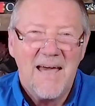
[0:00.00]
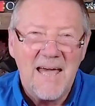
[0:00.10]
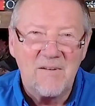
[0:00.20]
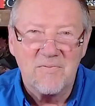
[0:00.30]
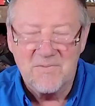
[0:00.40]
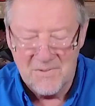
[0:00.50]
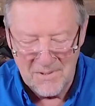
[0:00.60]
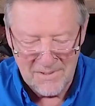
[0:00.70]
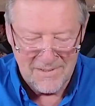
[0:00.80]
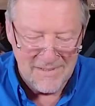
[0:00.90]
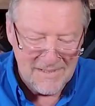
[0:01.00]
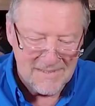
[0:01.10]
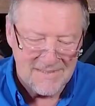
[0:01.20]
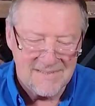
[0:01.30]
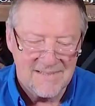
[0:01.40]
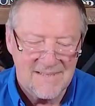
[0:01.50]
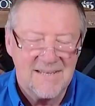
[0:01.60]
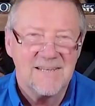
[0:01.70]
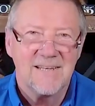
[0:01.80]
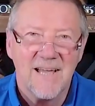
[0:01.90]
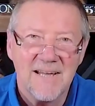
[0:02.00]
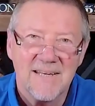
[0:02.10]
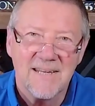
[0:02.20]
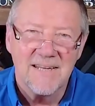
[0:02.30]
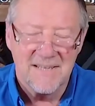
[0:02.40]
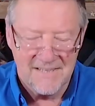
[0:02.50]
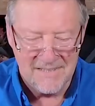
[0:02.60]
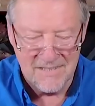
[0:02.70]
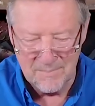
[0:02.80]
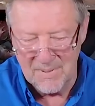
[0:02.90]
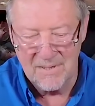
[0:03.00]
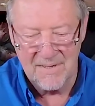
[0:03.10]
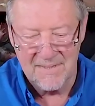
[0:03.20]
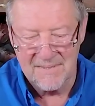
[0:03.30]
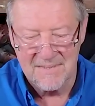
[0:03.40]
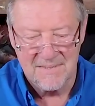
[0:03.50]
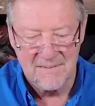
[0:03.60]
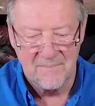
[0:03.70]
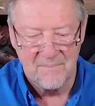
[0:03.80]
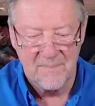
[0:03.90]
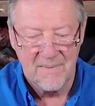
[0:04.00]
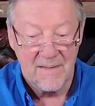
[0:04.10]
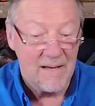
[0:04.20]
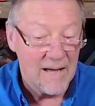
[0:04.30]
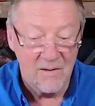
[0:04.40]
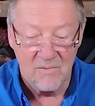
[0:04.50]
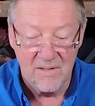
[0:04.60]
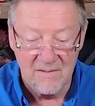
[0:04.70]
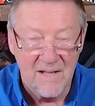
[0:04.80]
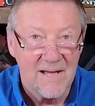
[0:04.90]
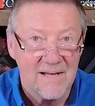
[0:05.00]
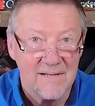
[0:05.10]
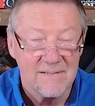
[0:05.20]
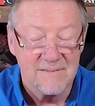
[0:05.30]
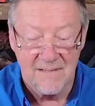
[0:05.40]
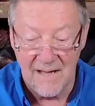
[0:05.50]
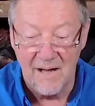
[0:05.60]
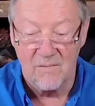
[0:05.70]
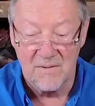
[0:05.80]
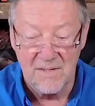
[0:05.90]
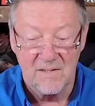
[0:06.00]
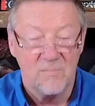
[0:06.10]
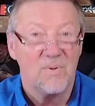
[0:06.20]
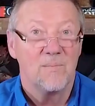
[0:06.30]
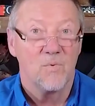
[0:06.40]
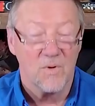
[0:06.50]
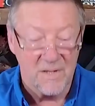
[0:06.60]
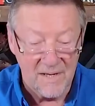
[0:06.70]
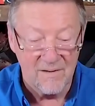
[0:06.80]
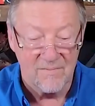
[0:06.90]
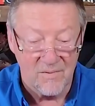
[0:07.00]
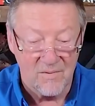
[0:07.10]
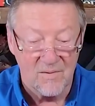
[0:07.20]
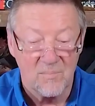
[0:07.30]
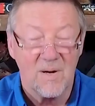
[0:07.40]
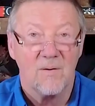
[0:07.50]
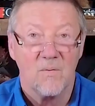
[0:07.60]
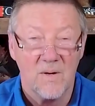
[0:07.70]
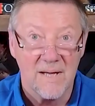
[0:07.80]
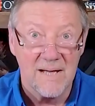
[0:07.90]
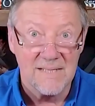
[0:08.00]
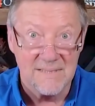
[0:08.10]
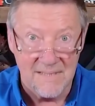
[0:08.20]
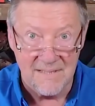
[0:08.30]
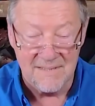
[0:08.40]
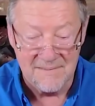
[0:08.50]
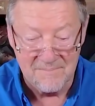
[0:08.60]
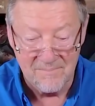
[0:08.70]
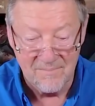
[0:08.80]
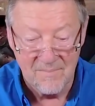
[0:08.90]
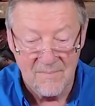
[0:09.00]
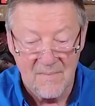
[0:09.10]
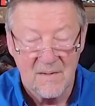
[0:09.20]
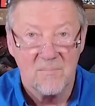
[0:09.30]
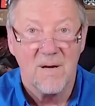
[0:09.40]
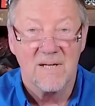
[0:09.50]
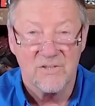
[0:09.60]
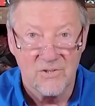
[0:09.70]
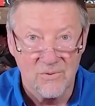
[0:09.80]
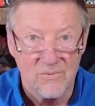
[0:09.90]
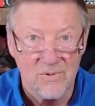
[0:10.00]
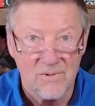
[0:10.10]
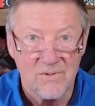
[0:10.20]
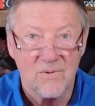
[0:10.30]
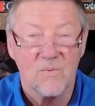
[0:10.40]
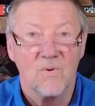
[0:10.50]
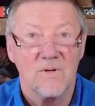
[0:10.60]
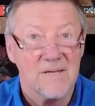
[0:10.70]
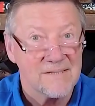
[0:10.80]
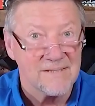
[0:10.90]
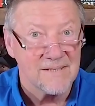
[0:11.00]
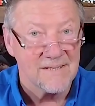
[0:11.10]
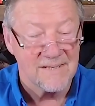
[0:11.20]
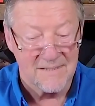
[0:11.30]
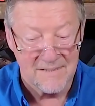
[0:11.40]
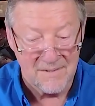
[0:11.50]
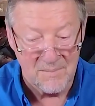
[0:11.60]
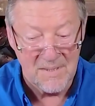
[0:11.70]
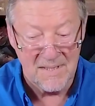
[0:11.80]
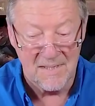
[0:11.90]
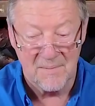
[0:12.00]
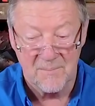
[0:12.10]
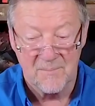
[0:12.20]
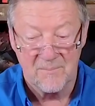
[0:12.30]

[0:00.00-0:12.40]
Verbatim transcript: After this enlightening experience, I realized I would need to be more careful about what I said. My children were listening to me.